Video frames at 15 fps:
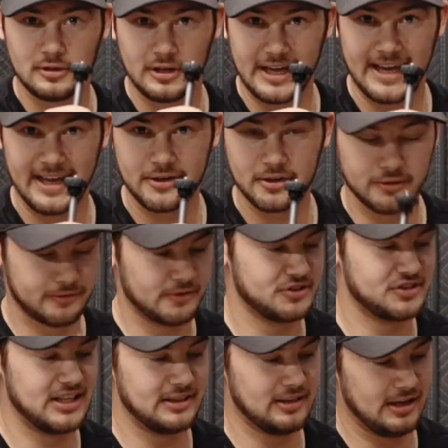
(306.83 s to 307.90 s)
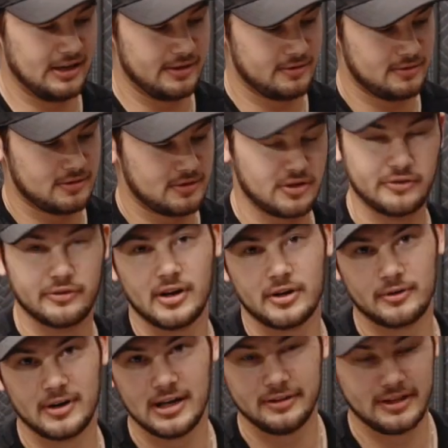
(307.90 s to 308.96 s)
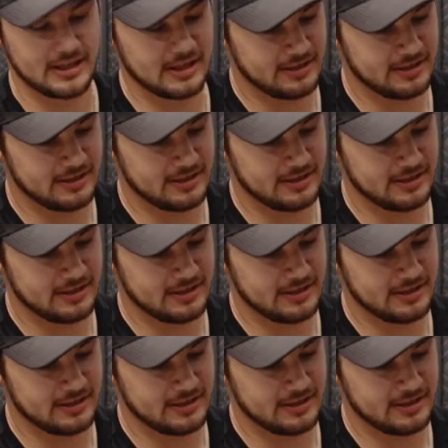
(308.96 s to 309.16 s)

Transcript: a handle for said light. Can run around like